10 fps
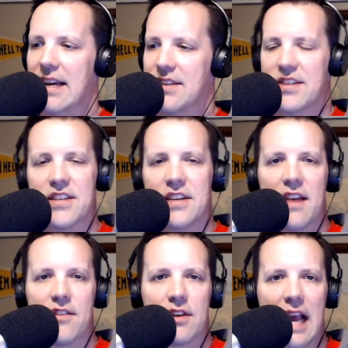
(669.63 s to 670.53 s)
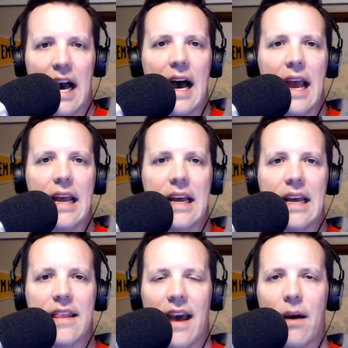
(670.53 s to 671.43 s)
just another guy
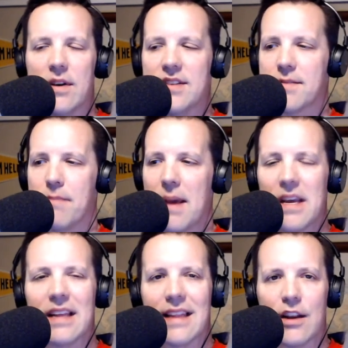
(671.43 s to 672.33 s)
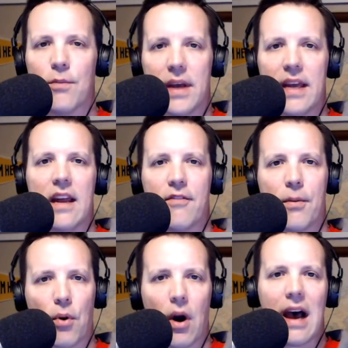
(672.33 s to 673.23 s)
that was maybe a little bit of a
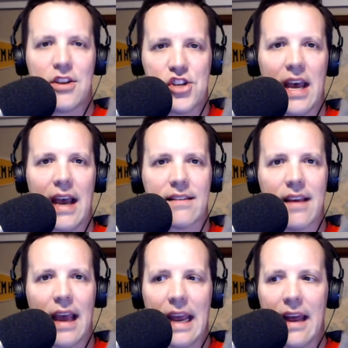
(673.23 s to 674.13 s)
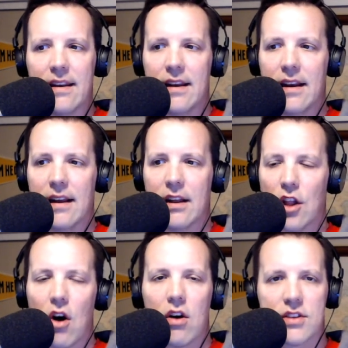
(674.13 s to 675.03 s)
project. And
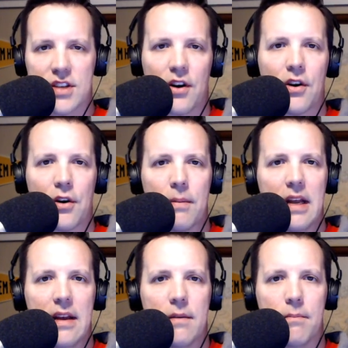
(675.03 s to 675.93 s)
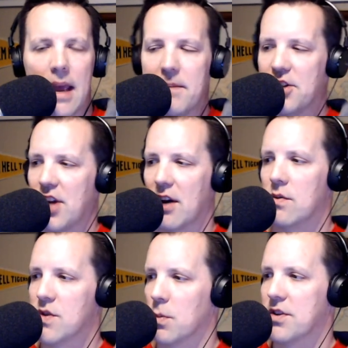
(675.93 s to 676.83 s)
long term, maybe
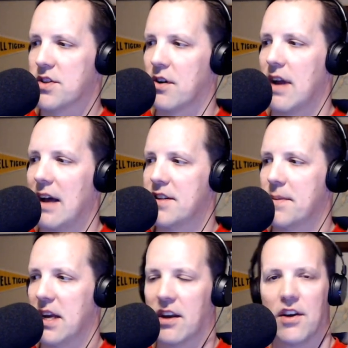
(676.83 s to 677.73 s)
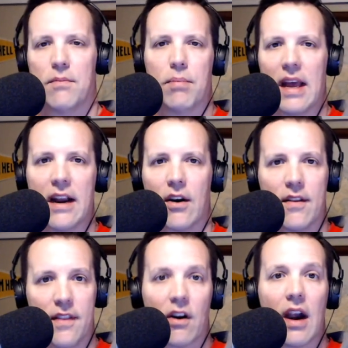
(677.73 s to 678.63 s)
Jones will turn out to be a good player.
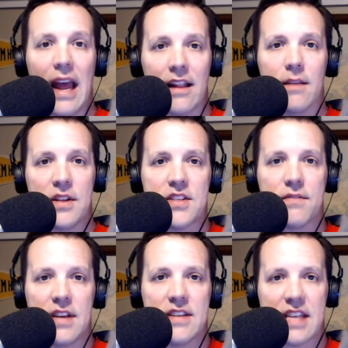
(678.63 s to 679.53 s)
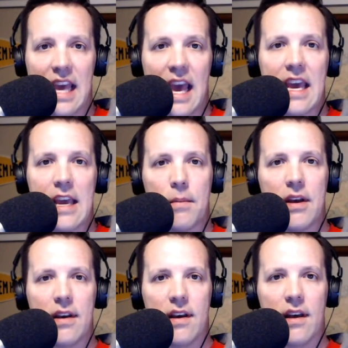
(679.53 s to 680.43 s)
And there are elements of his game
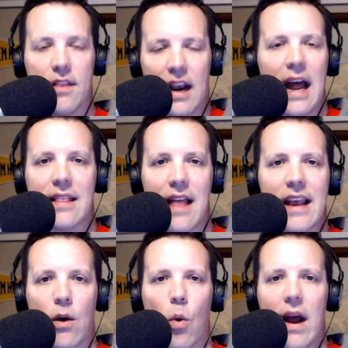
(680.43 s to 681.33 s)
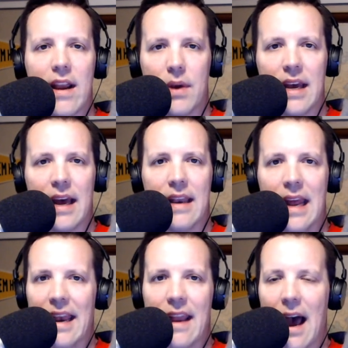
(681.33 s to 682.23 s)
that I like quite a bit.
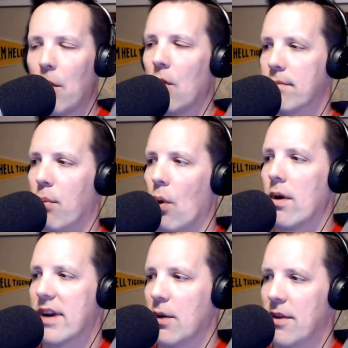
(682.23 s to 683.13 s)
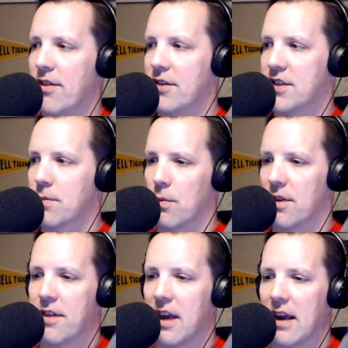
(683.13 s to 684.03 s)
And I won't bore you with this, with
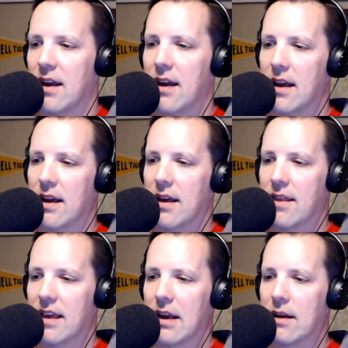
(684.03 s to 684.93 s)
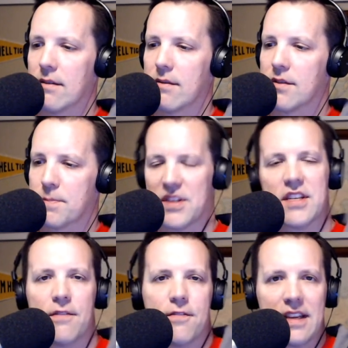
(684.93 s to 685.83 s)
the
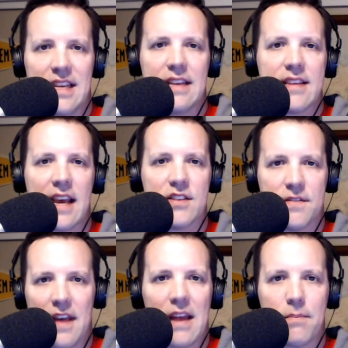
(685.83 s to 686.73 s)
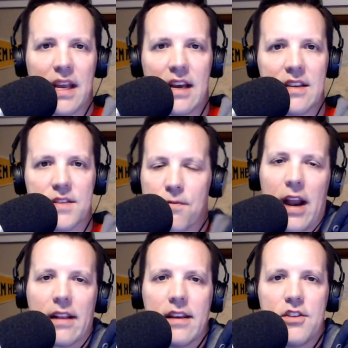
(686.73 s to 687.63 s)
specific details of that, because
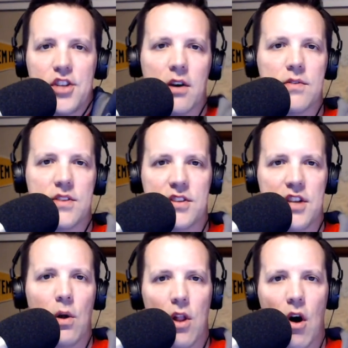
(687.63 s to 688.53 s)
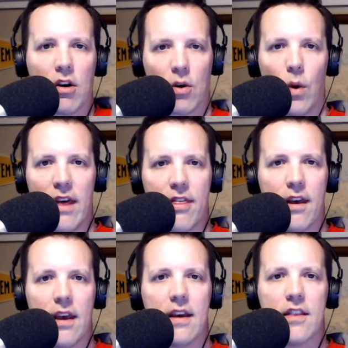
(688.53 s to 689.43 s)
frankly, Jones is no longer with
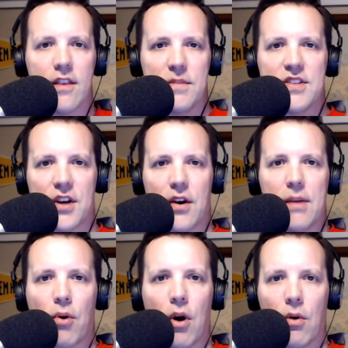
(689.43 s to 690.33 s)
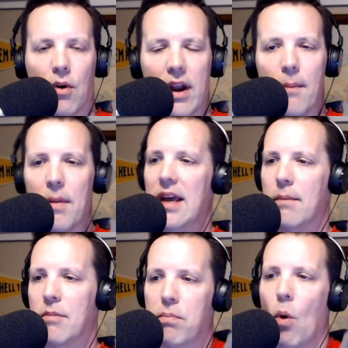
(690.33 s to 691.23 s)
the Missouri program.
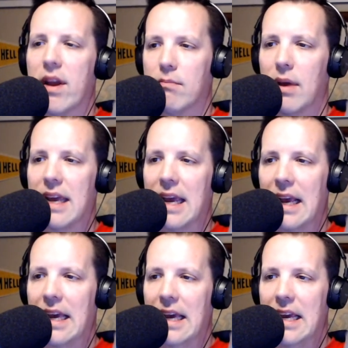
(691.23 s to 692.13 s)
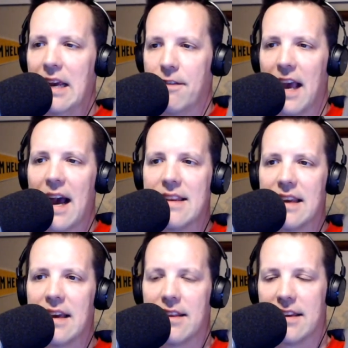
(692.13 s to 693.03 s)
But point being, if the
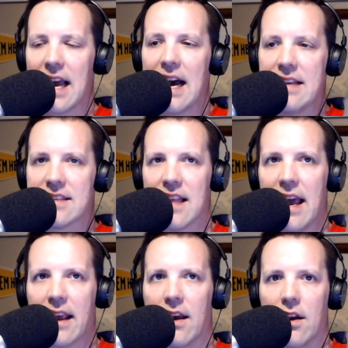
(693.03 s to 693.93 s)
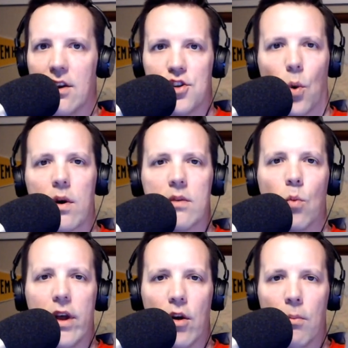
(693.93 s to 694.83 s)
idea that guys like Jordan
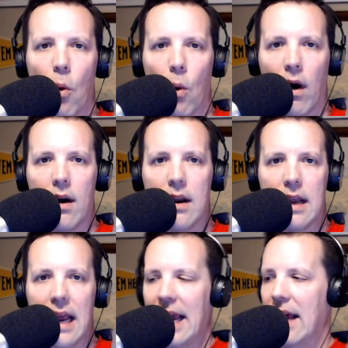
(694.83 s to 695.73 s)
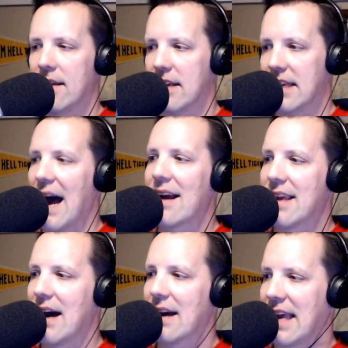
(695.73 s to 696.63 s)
Wilmore and
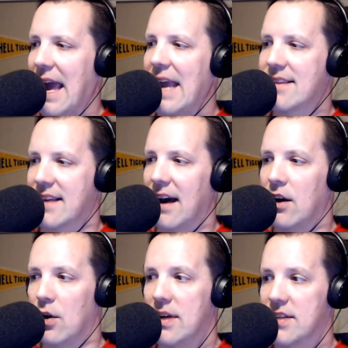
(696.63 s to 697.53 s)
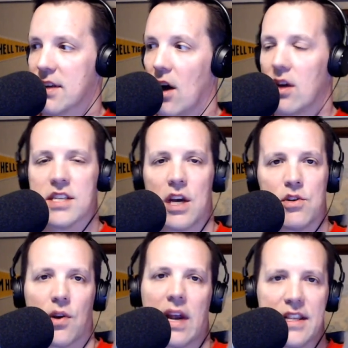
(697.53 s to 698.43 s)
Yaya Keita, who is also
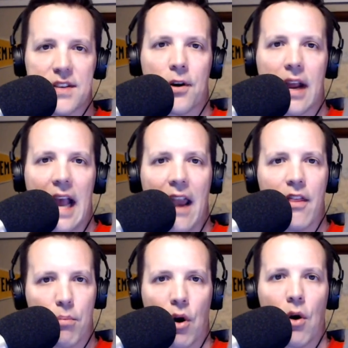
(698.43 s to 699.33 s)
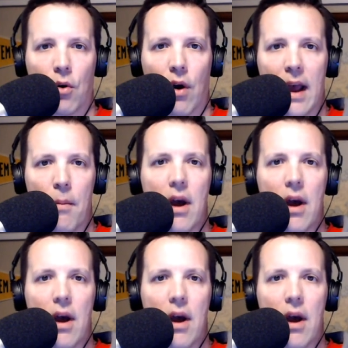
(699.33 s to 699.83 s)
transferring out of the program,